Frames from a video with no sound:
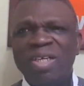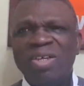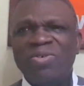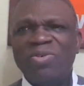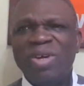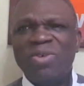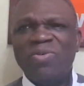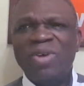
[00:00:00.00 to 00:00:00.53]

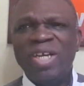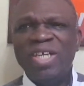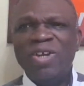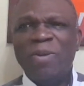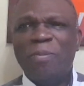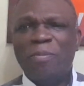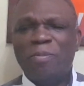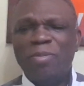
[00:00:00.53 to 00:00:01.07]

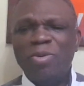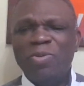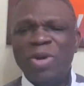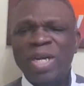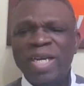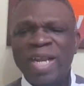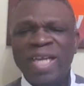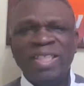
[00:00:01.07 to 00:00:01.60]

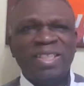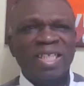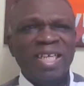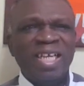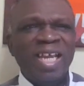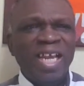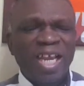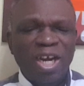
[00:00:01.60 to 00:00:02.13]
When there is
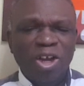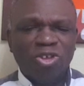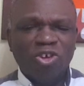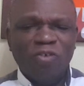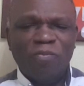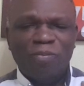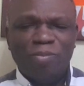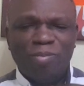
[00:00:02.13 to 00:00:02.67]
a lot
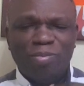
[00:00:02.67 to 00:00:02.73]
of